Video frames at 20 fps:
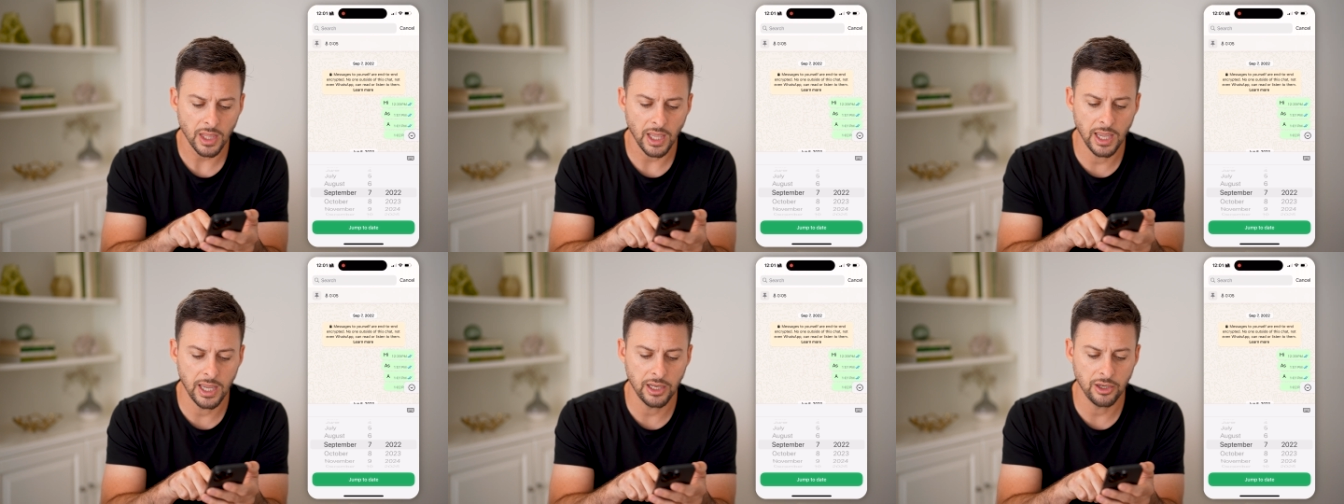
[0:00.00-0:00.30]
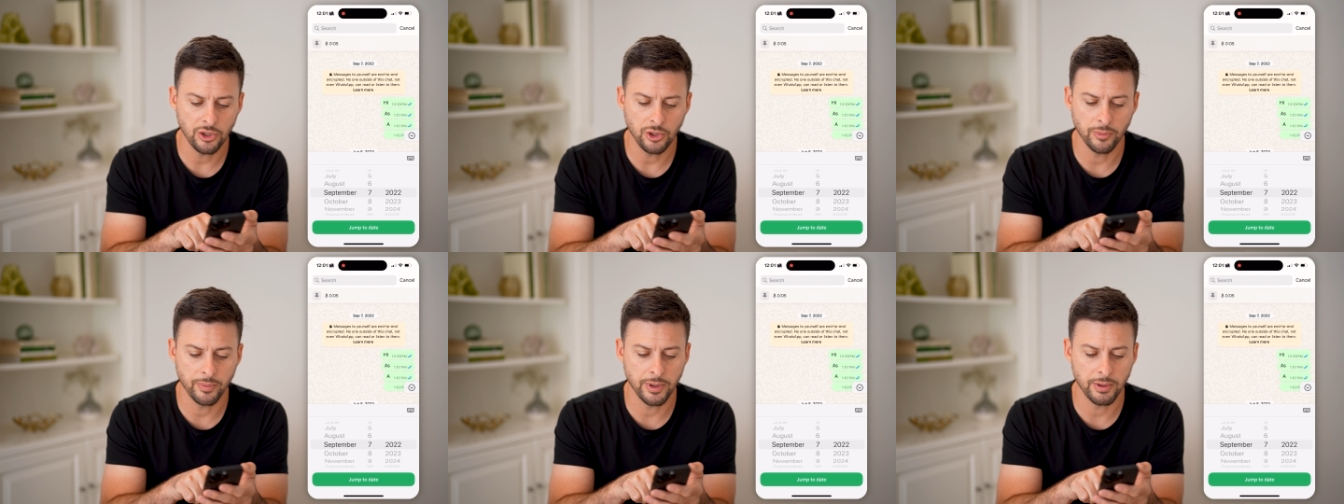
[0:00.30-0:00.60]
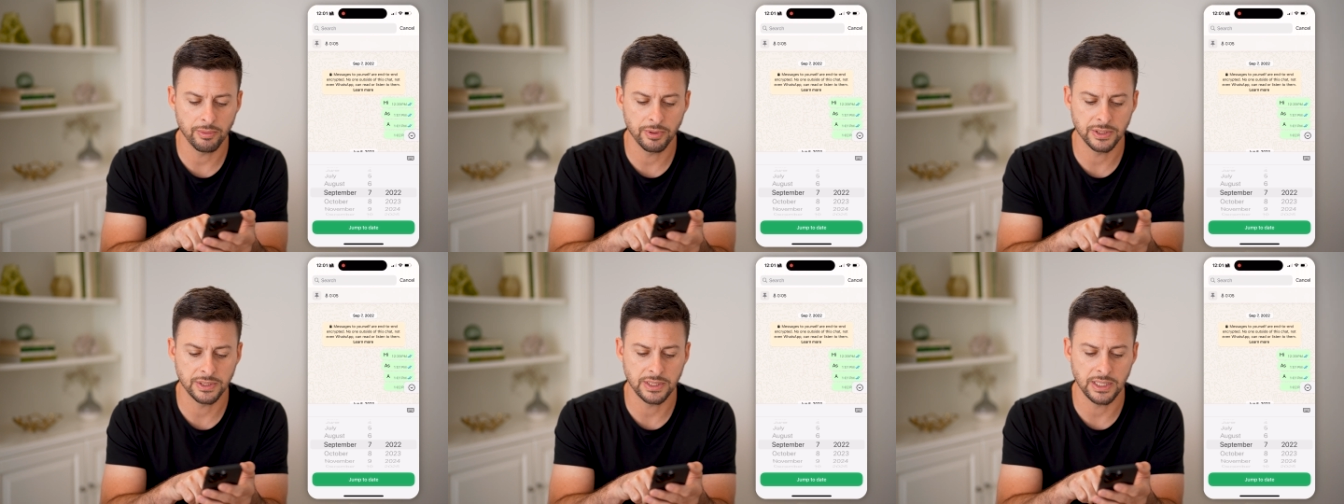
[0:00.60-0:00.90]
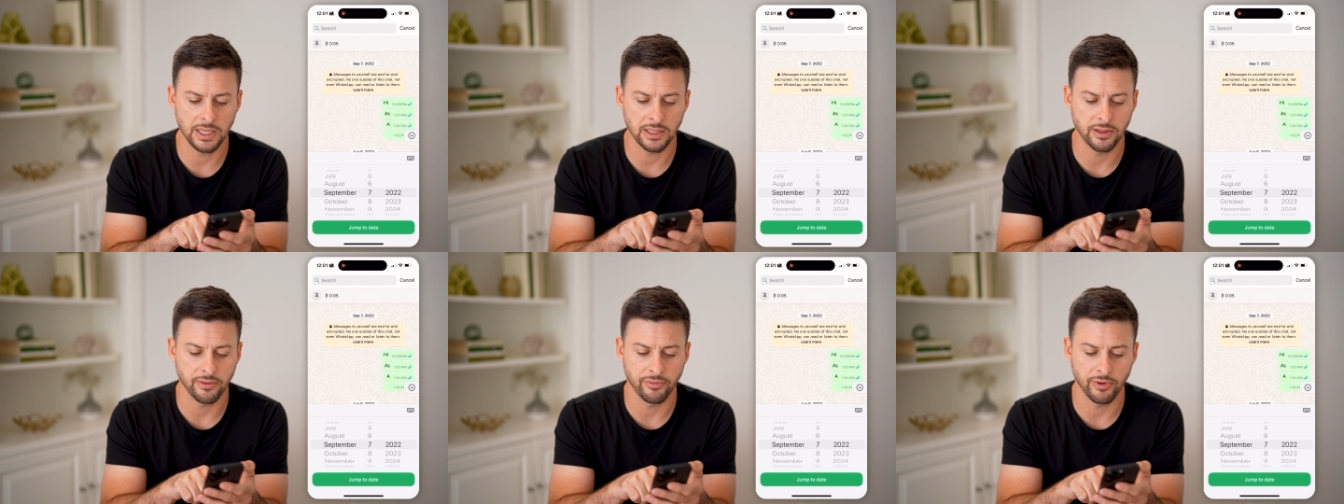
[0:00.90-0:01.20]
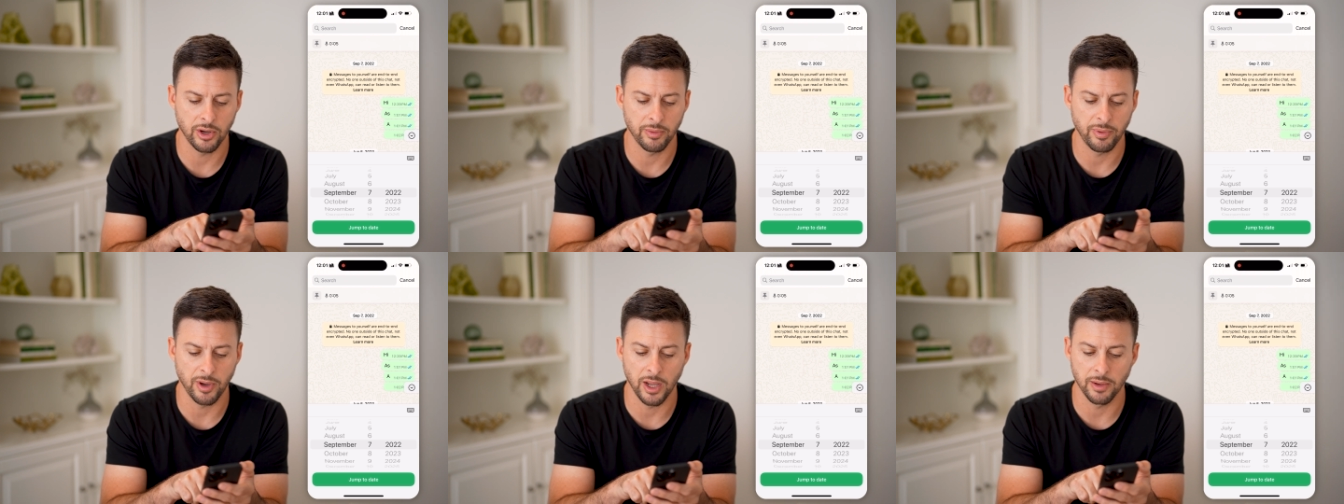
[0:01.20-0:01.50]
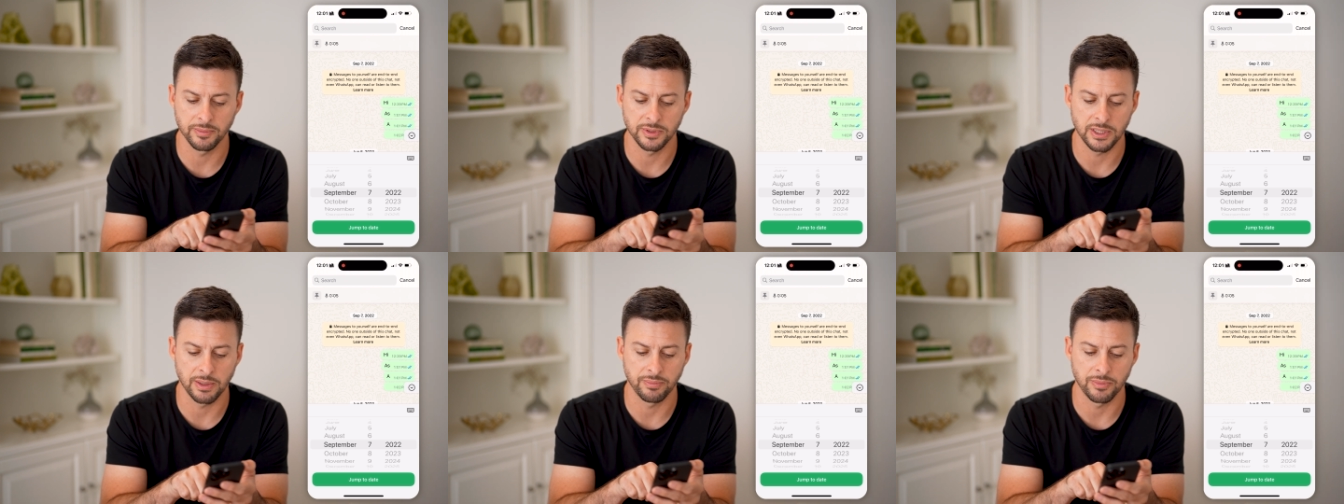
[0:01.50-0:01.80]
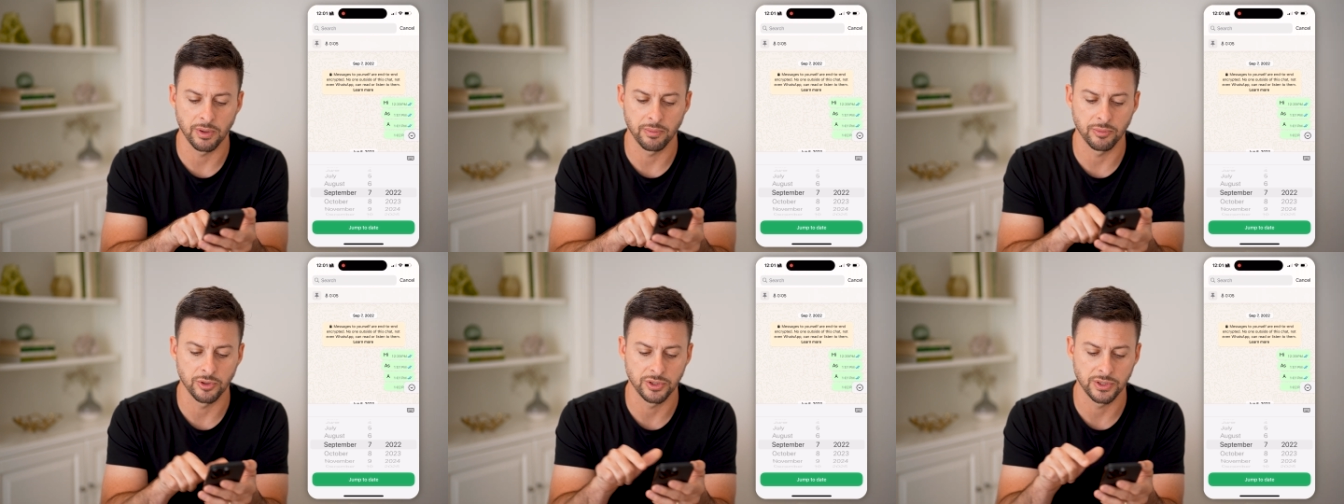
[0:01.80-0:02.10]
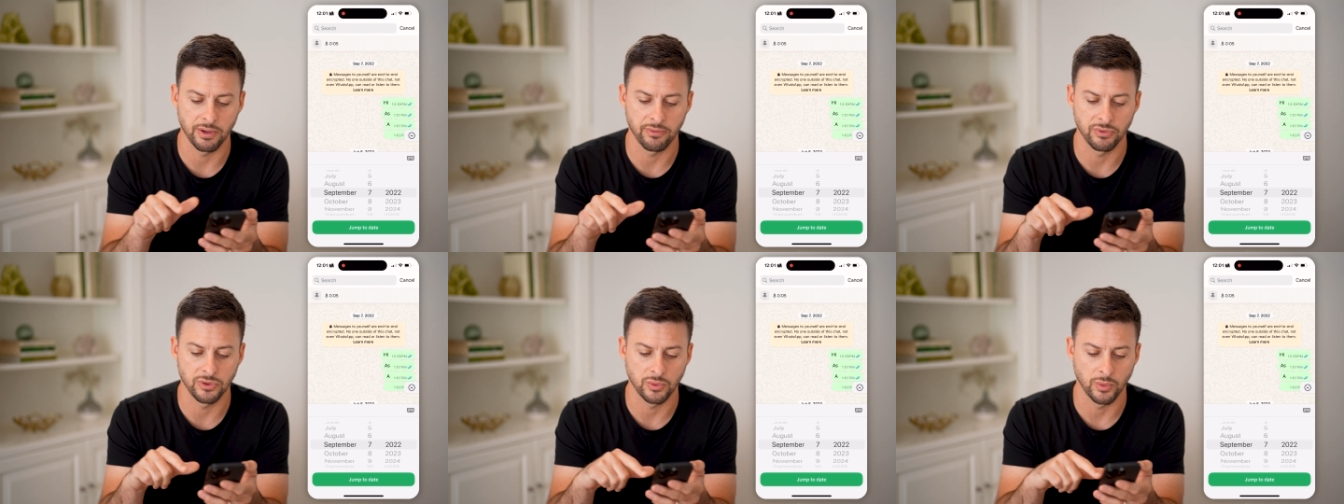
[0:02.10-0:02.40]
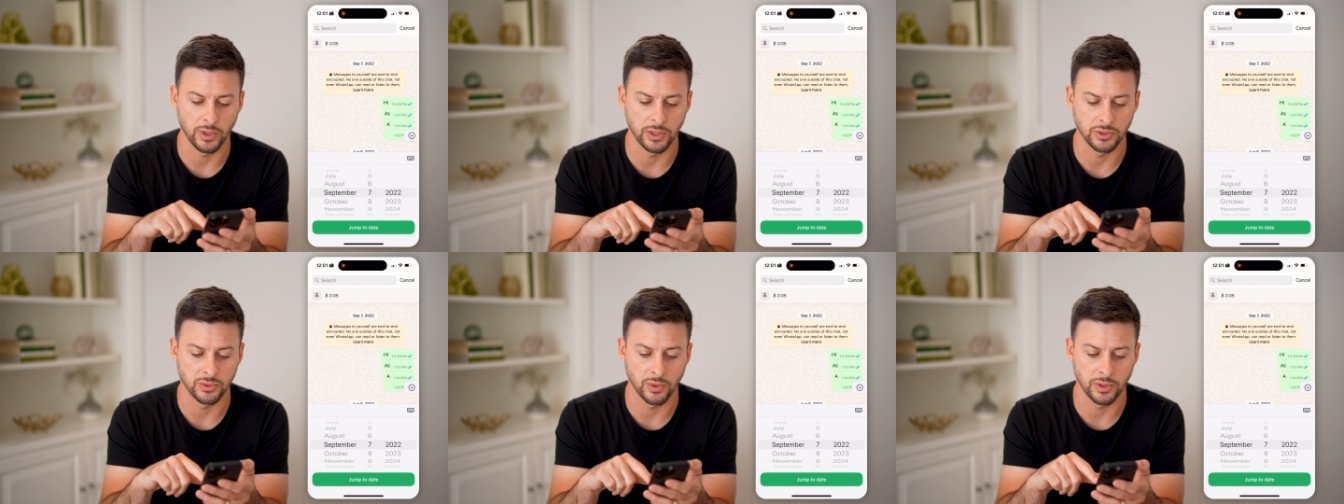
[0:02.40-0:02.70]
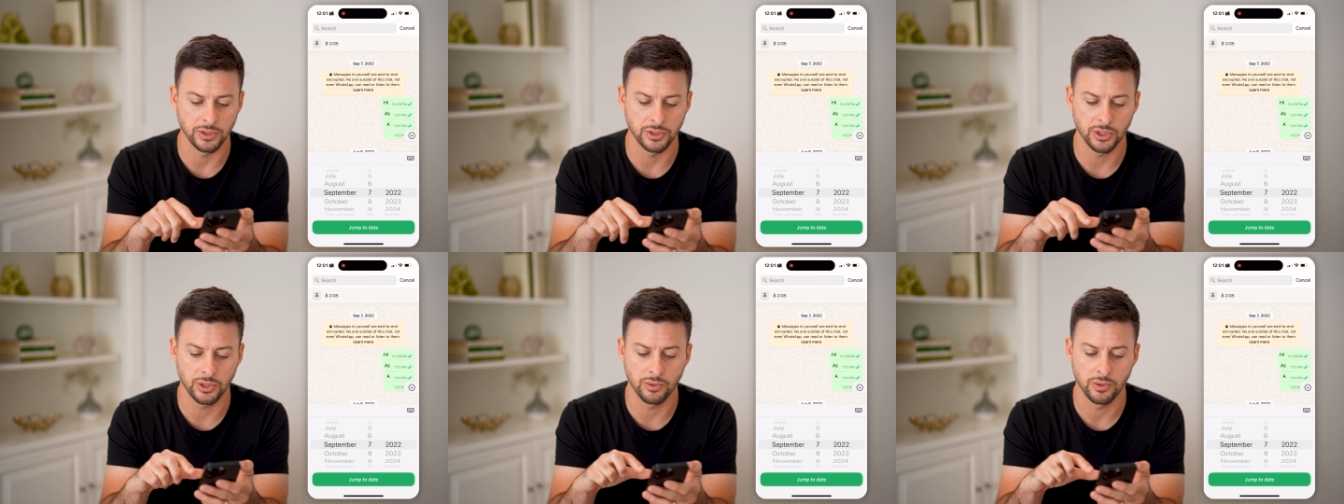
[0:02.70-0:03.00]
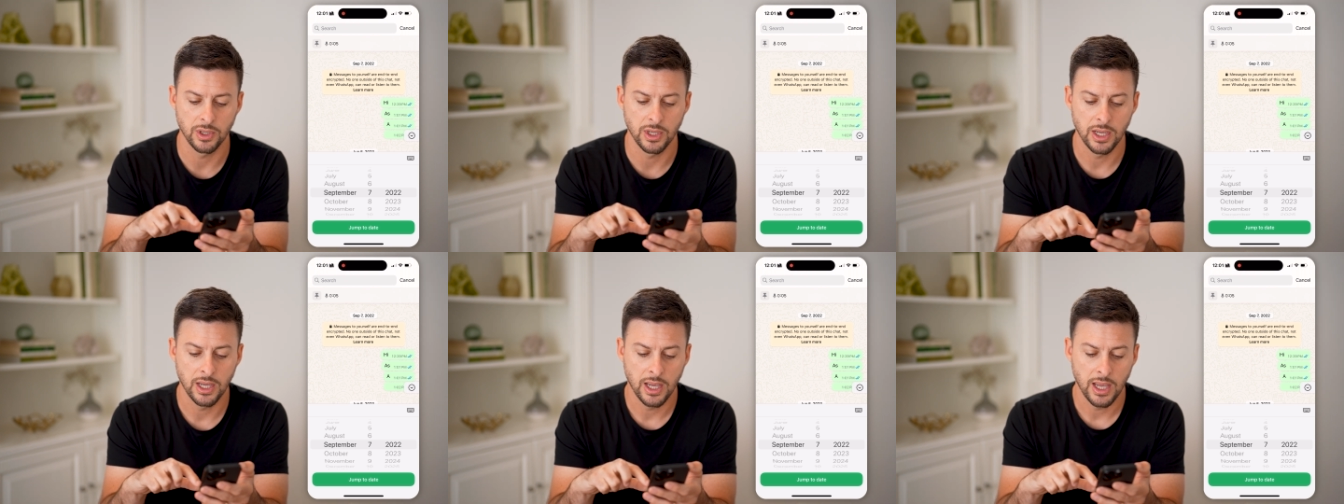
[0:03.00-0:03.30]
And you'll be able to see at the very bottom September 7th, 2022.